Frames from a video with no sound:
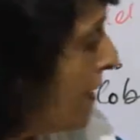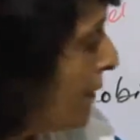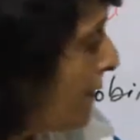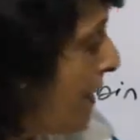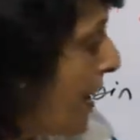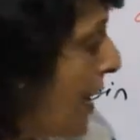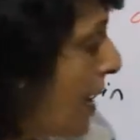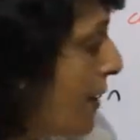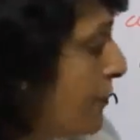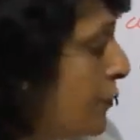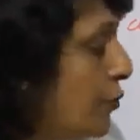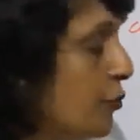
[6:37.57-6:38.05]

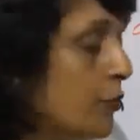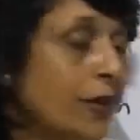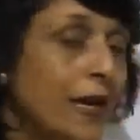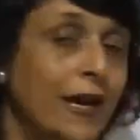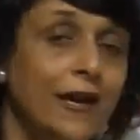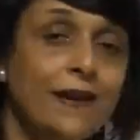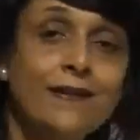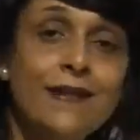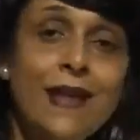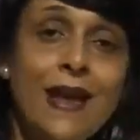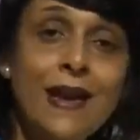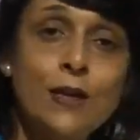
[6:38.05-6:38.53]
We have to
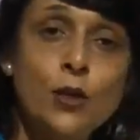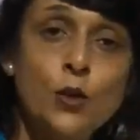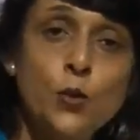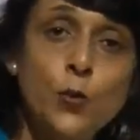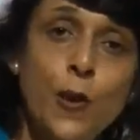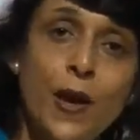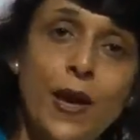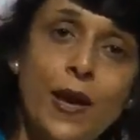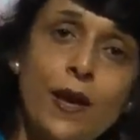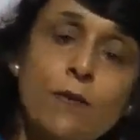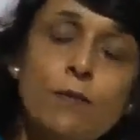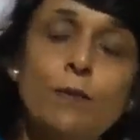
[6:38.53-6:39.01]
take that
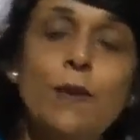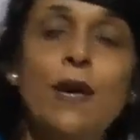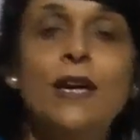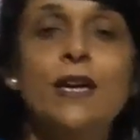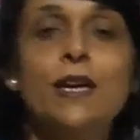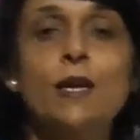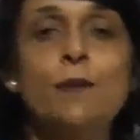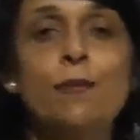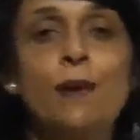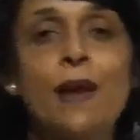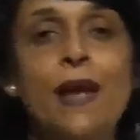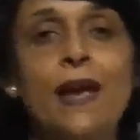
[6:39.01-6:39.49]
12,
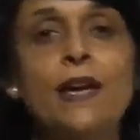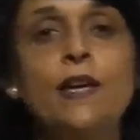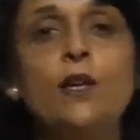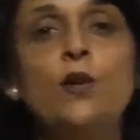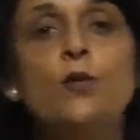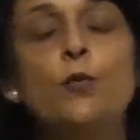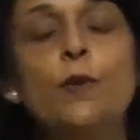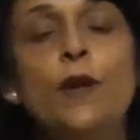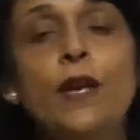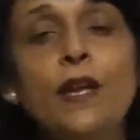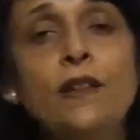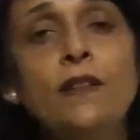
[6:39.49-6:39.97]
multiply
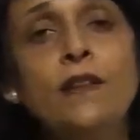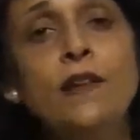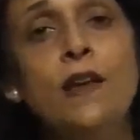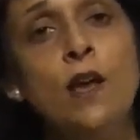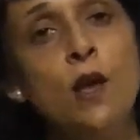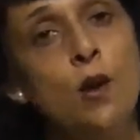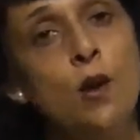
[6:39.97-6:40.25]
it with